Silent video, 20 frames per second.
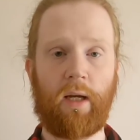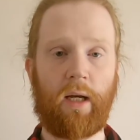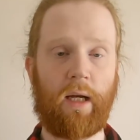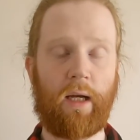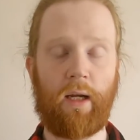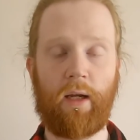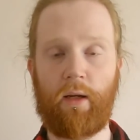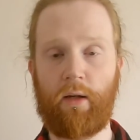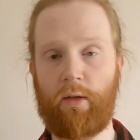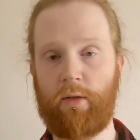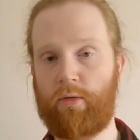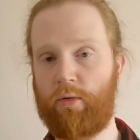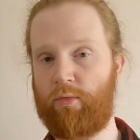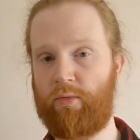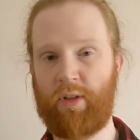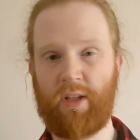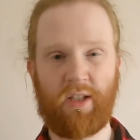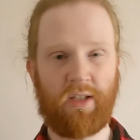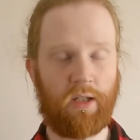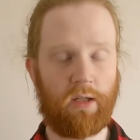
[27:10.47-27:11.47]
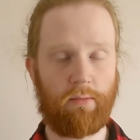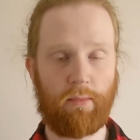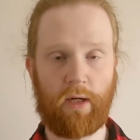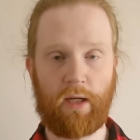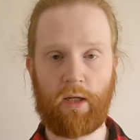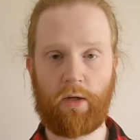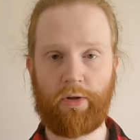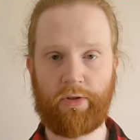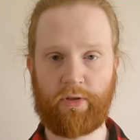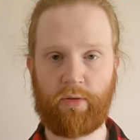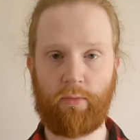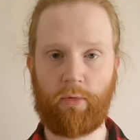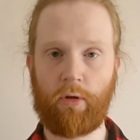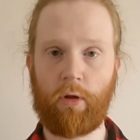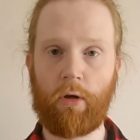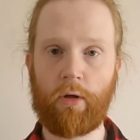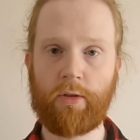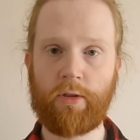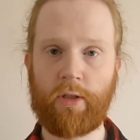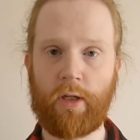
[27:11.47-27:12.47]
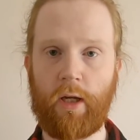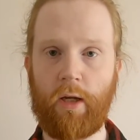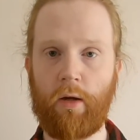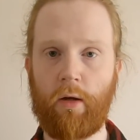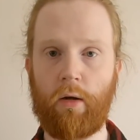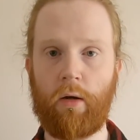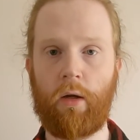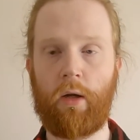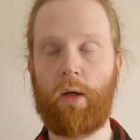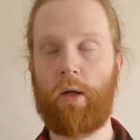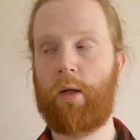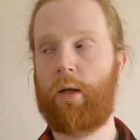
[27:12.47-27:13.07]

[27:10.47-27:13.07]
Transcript: I don't really see many custom Glocks here,